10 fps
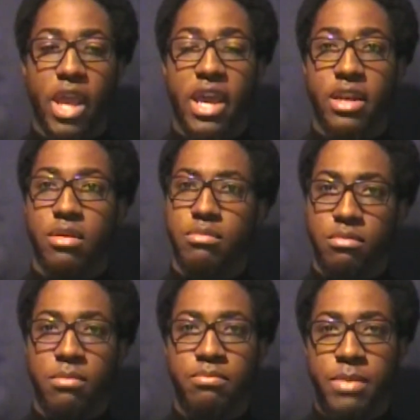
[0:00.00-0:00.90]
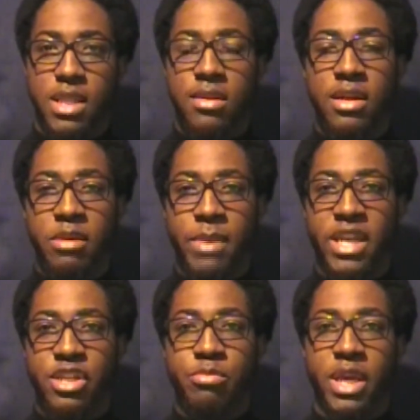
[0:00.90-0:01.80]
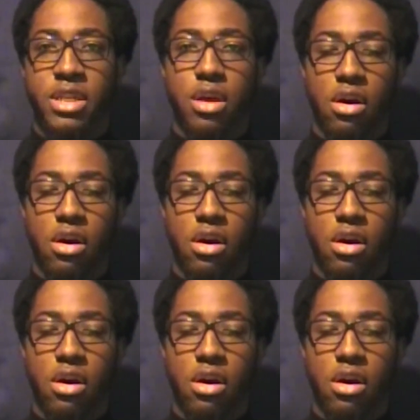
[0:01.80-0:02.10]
And basically management